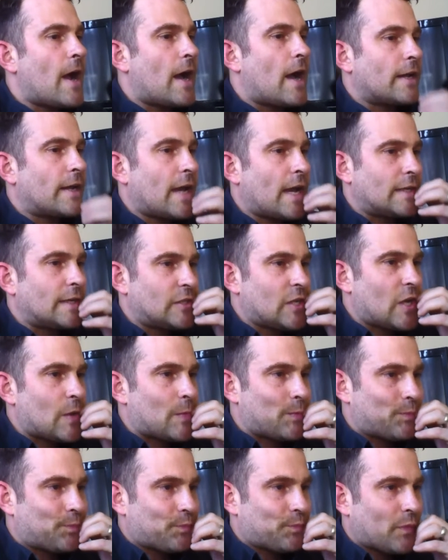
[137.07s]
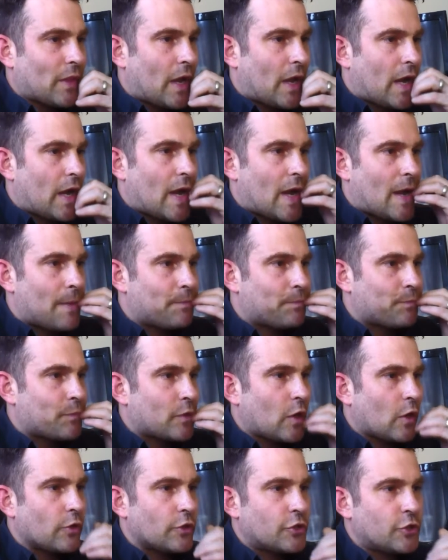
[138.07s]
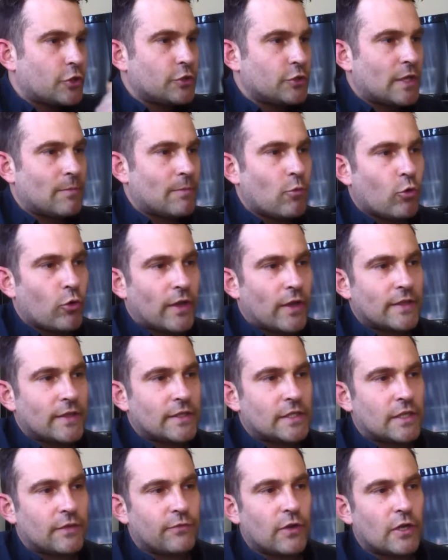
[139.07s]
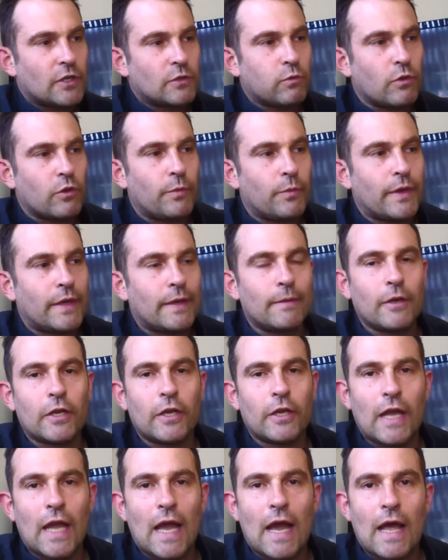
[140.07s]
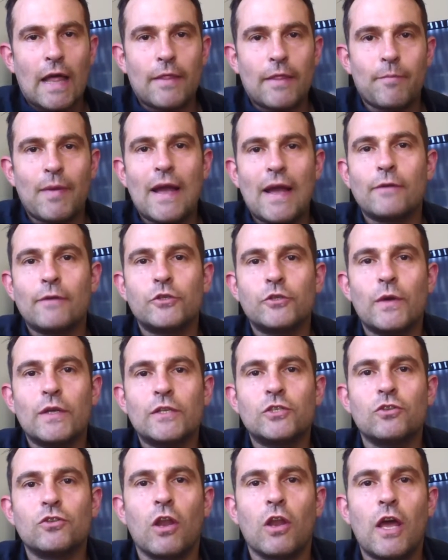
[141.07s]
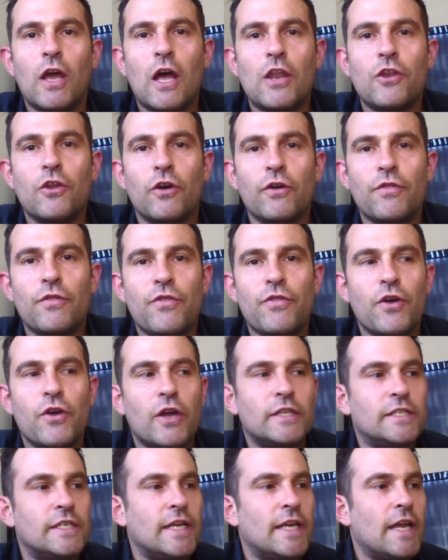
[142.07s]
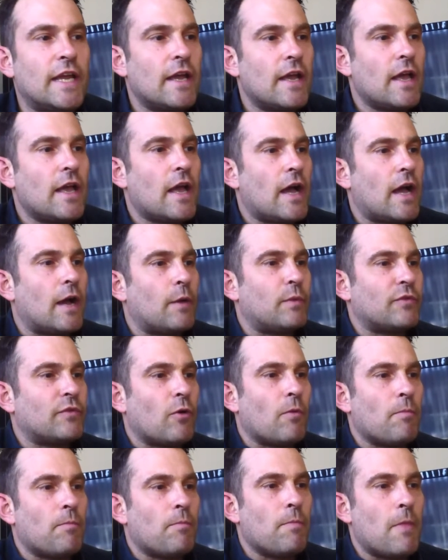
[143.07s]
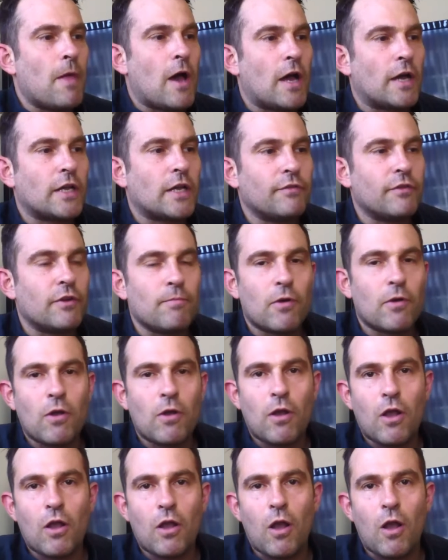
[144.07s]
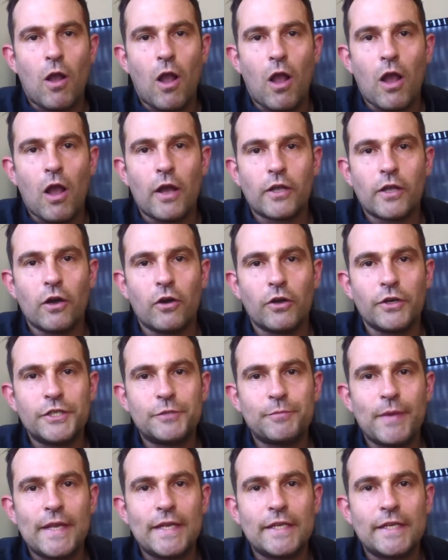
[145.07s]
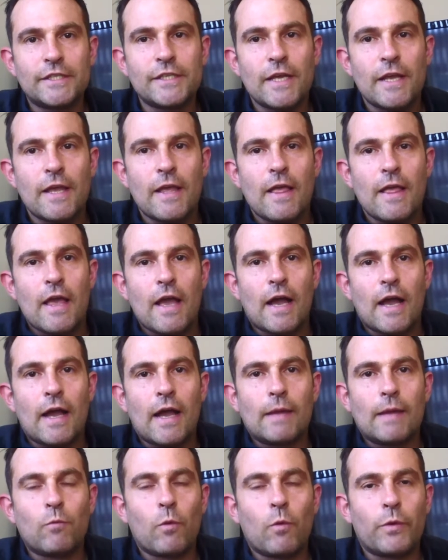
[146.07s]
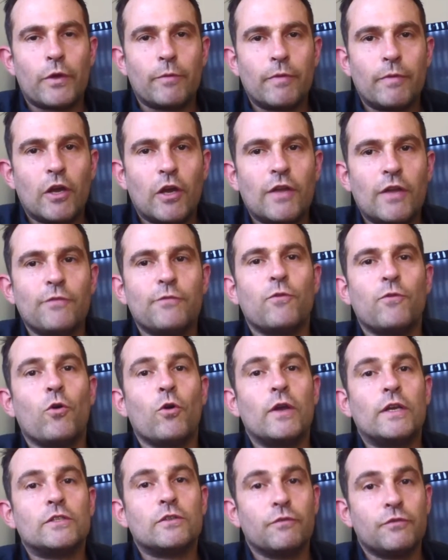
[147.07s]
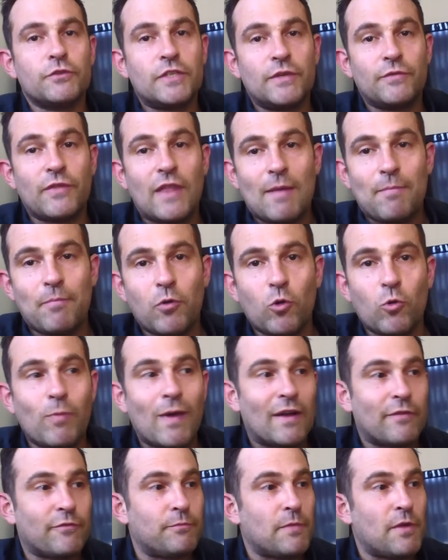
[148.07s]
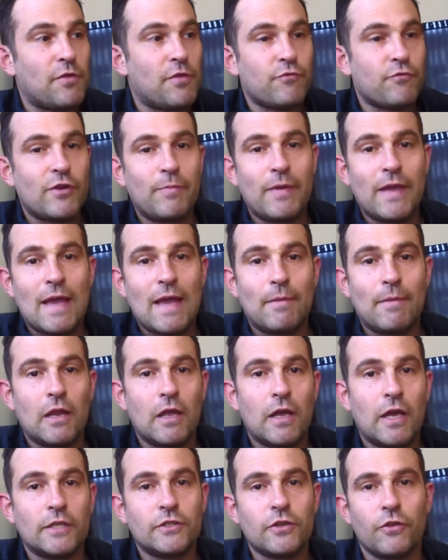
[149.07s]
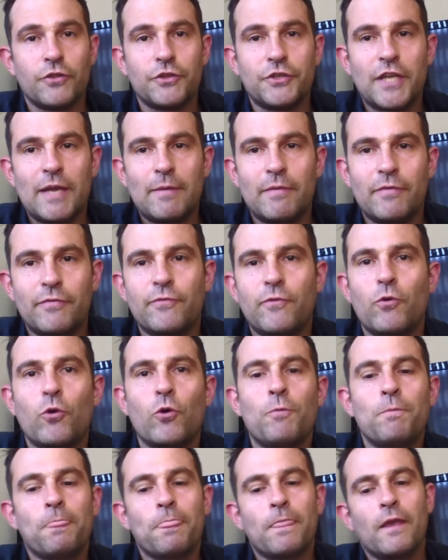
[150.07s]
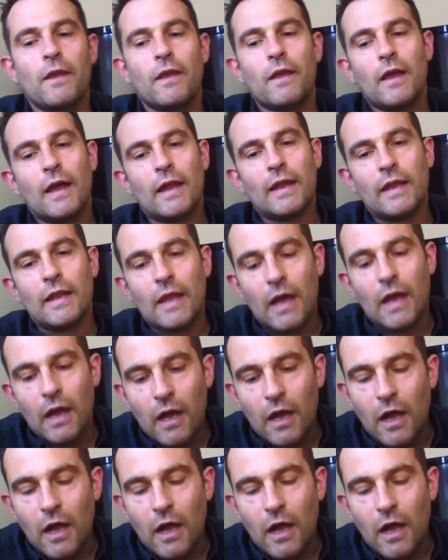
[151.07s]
Okay, so on the Tuesday morning, this is the first one that we're going to be looking at the pound US dollar at 9:30. We've got Governor Carney speaks. And what we're going to be looking for is obviously for that pullback from the 3 p.m. alert on the day before, and